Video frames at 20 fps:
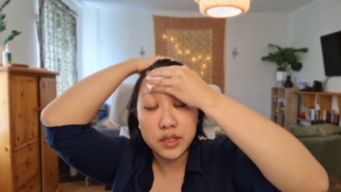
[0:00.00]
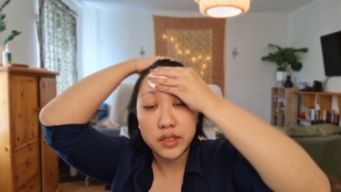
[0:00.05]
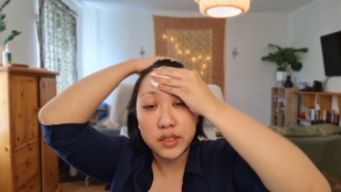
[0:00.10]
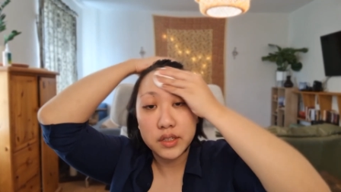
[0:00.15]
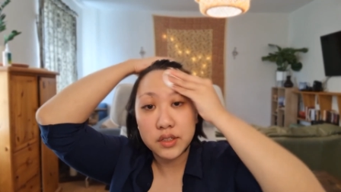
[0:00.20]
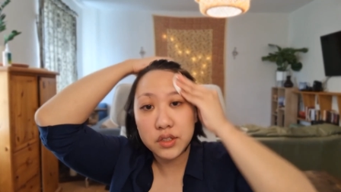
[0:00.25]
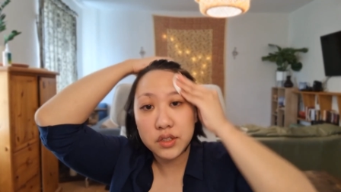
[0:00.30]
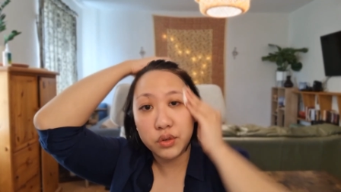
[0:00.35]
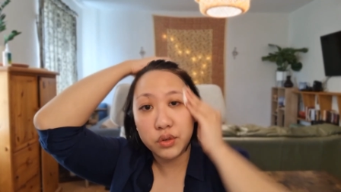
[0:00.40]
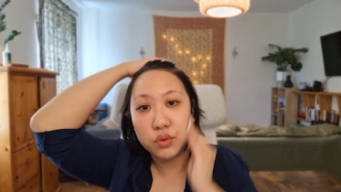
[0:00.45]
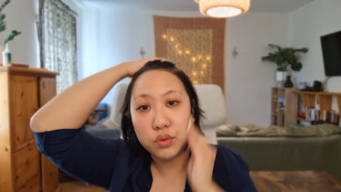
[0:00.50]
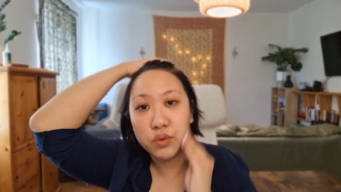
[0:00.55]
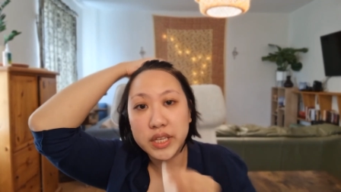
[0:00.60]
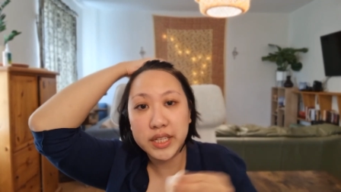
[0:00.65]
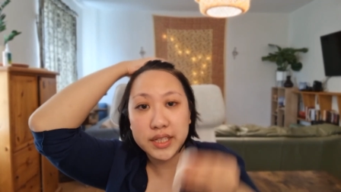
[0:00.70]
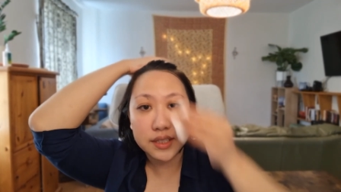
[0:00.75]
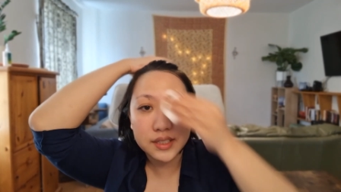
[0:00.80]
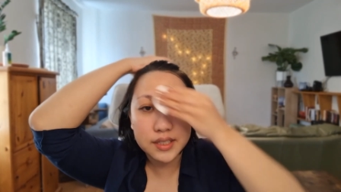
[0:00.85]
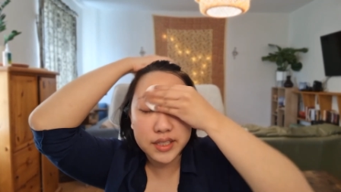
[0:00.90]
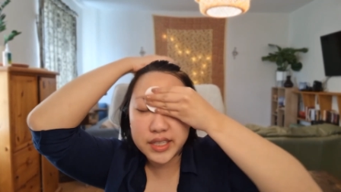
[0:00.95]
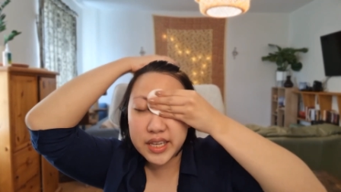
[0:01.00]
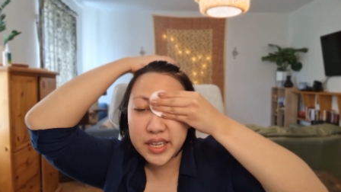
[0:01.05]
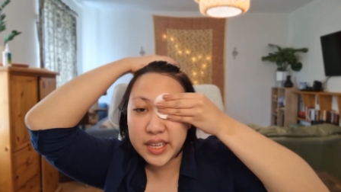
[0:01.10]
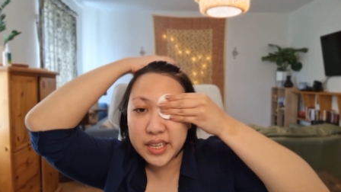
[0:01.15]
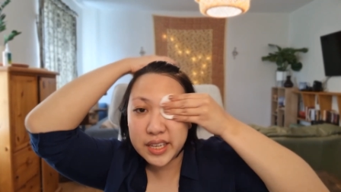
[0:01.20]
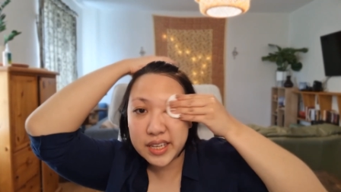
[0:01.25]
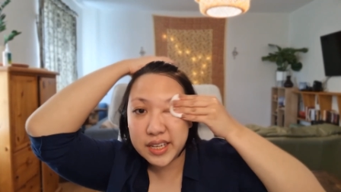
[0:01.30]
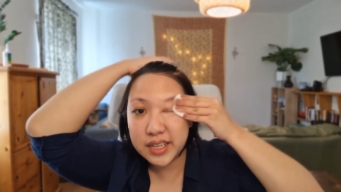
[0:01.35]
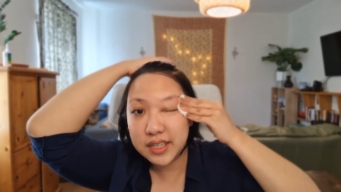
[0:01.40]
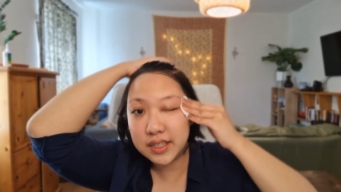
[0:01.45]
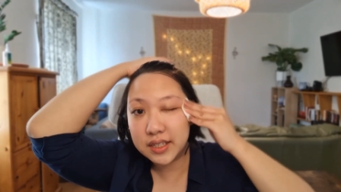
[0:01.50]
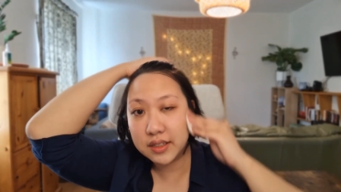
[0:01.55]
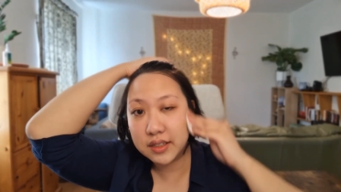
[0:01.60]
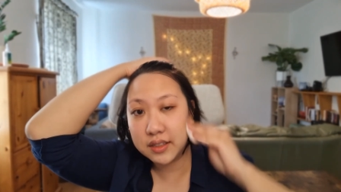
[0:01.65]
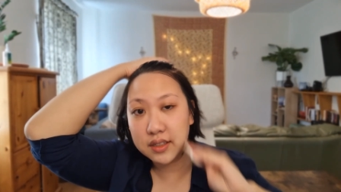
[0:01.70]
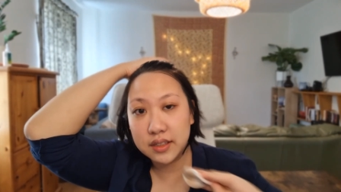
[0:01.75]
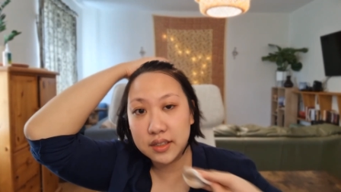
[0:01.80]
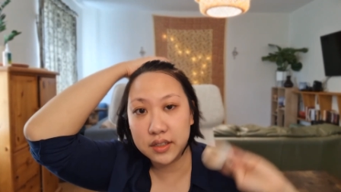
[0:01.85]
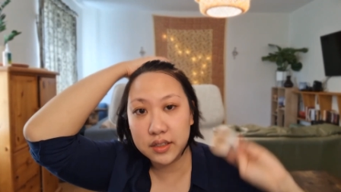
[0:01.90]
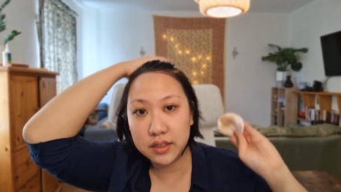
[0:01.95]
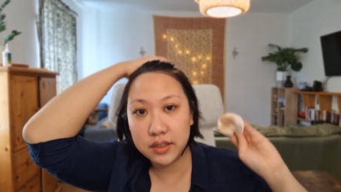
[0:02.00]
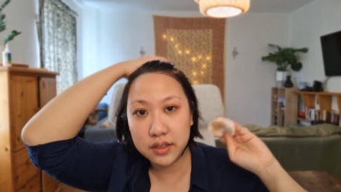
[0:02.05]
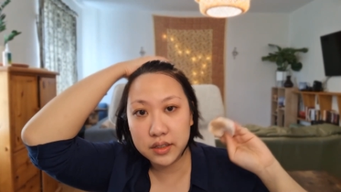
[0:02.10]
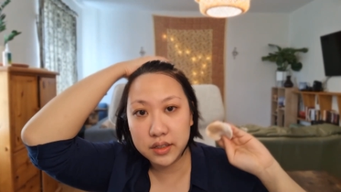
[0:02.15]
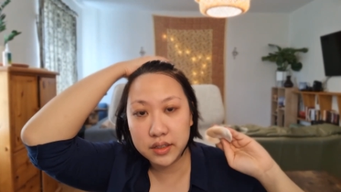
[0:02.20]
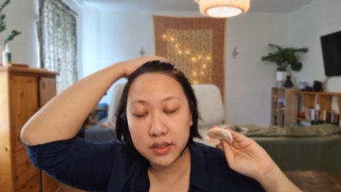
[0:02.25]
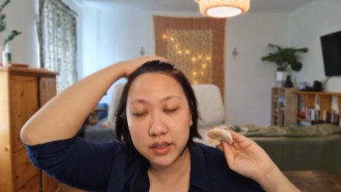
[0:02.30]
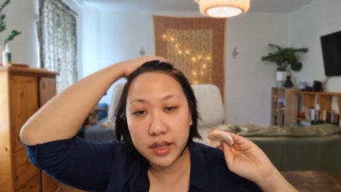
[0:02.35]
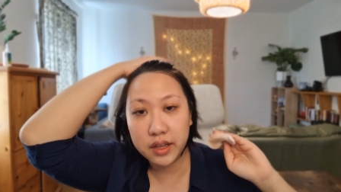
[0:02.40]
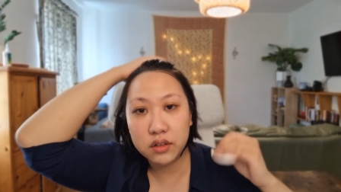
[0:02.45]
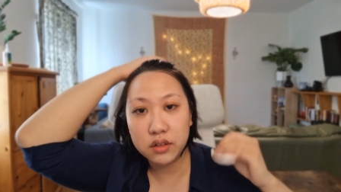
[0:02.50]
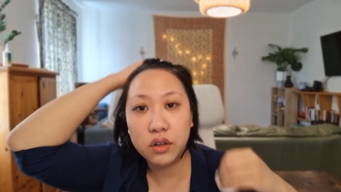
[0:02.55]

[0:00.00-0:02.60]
So you can see in the...